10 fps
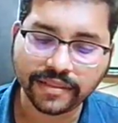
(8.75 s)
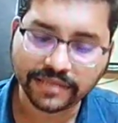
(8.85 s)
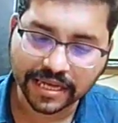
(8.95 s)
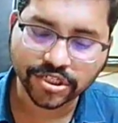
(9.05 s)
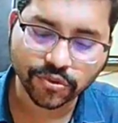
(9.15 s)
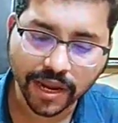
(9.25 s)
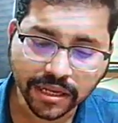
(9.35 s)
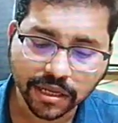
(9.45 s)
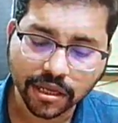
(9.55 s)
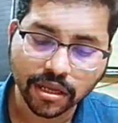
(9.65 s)
And that's
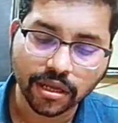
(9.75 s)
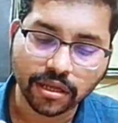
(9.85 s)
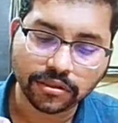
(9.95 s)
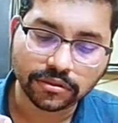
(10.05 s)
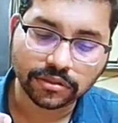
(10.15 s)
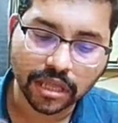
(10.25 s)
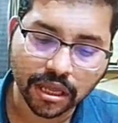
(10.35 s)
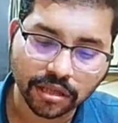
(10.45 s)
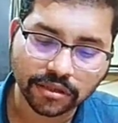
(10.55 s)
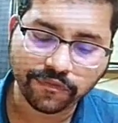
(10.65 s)
why
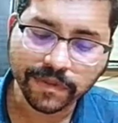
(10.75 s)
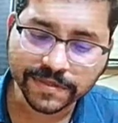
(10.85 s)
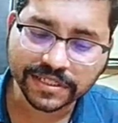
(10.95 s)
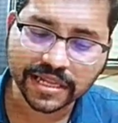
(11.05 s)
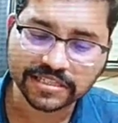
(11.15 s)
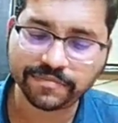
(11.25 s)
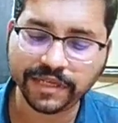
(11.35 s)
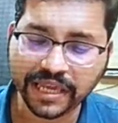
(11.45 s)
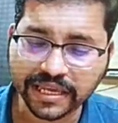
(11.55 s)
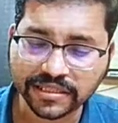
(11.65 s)
the fifth stanza
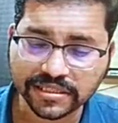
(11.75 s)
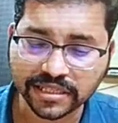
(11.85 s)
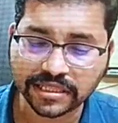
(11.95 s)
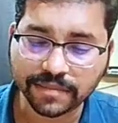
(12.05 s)
begins,